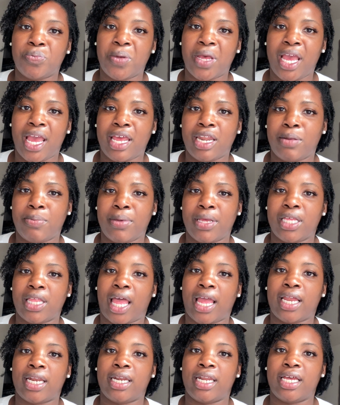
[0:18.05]
it had to be
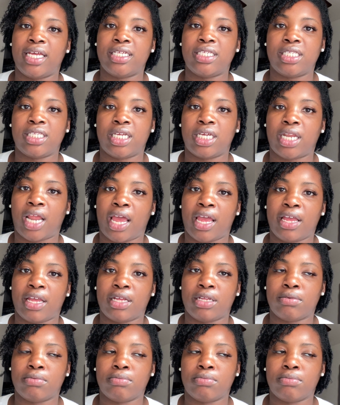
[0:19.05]
like less than like,